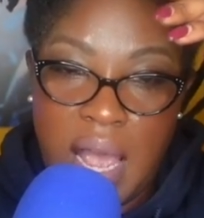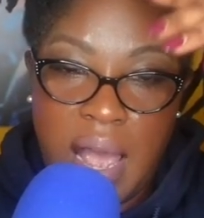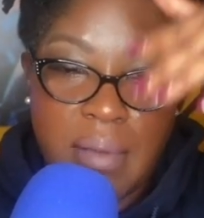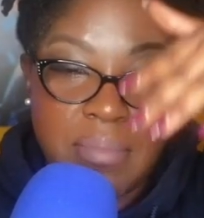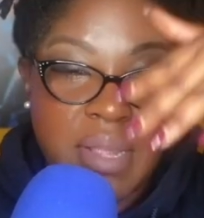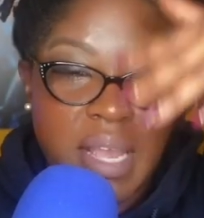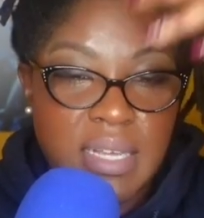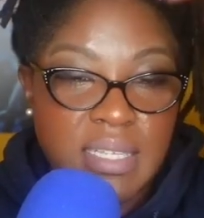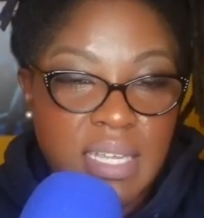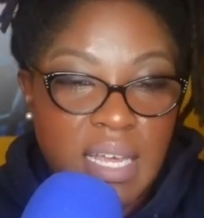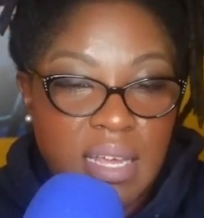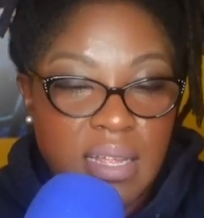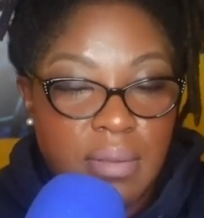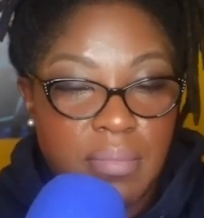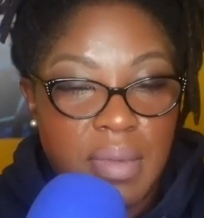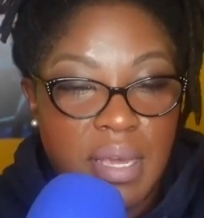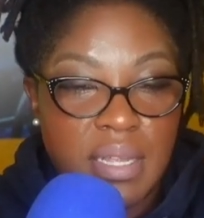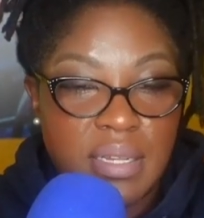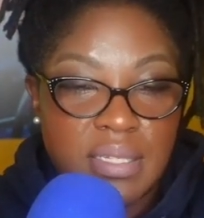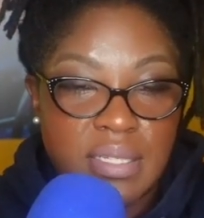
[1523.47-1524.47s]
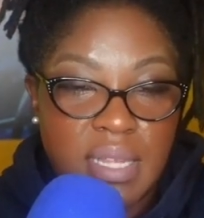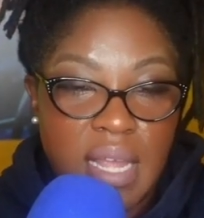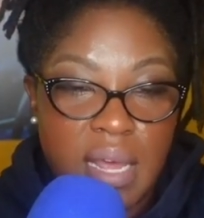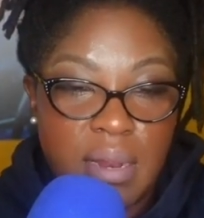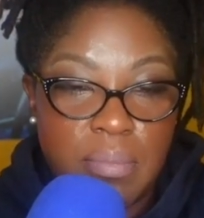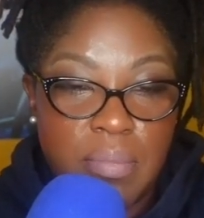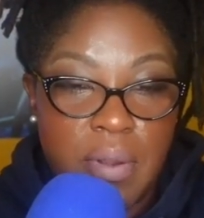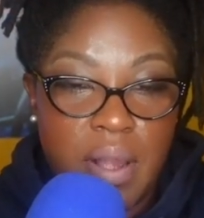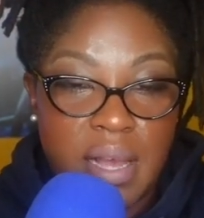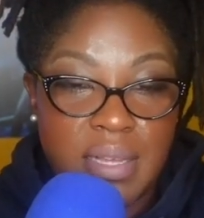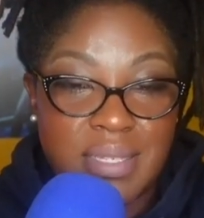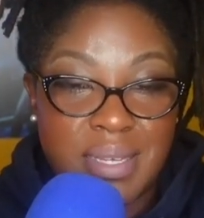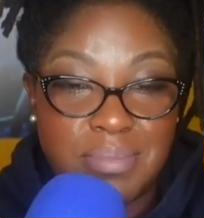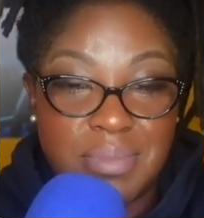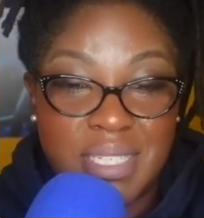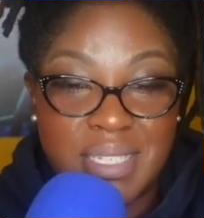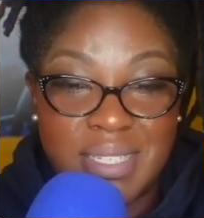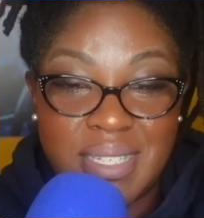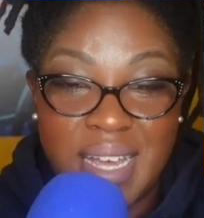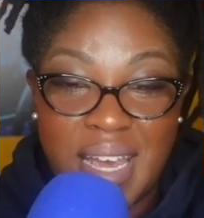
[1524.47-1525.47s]
I'm not saying a man is not a prize.
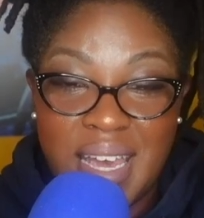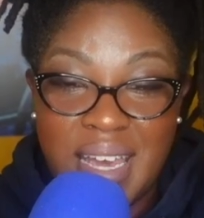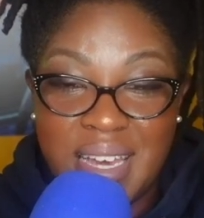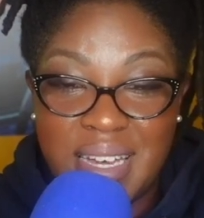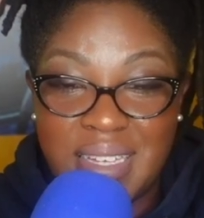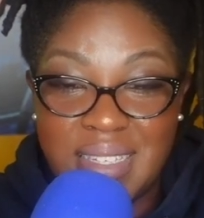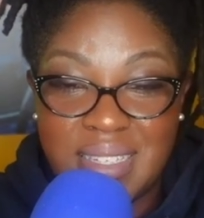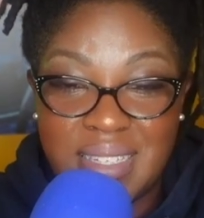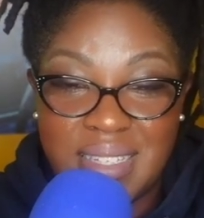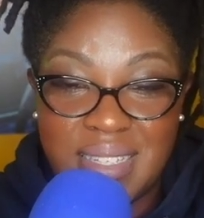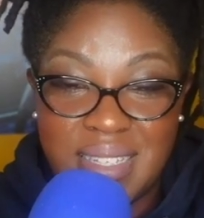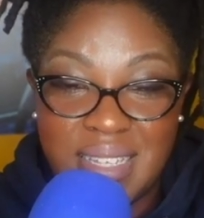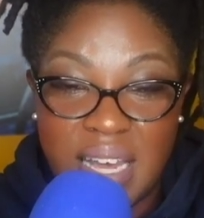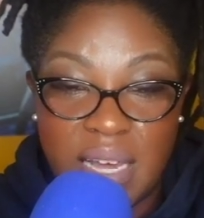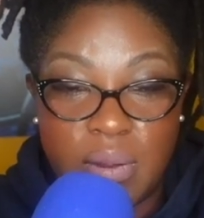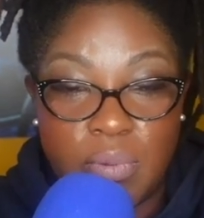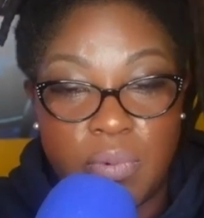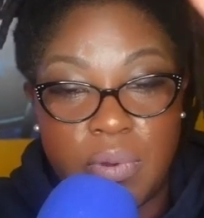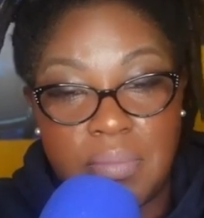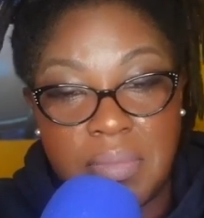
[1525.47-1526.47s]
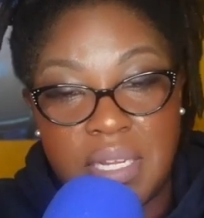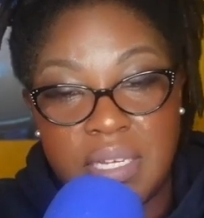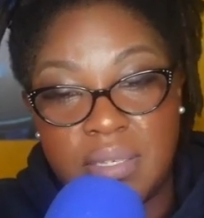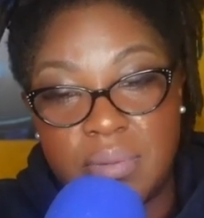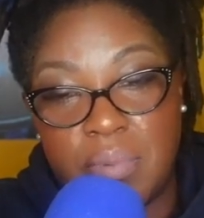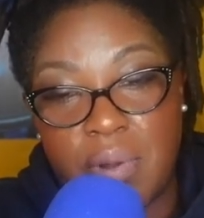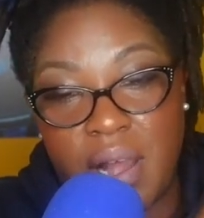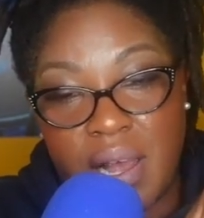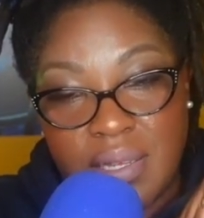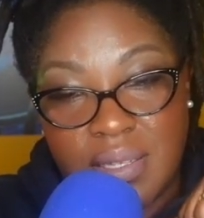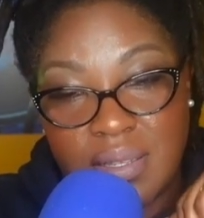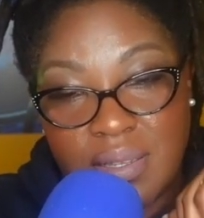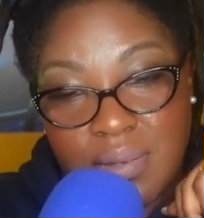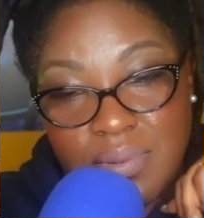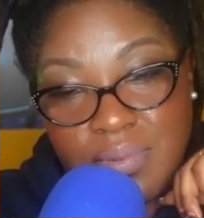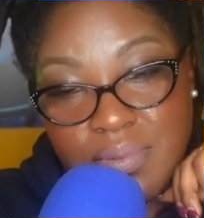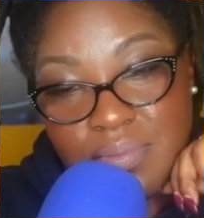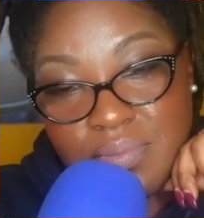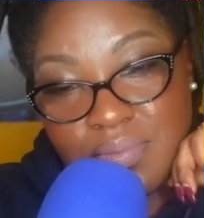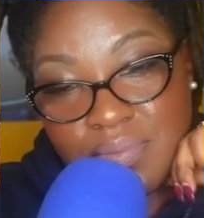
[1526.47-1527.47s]
I'm just saying that a woman is a prize too.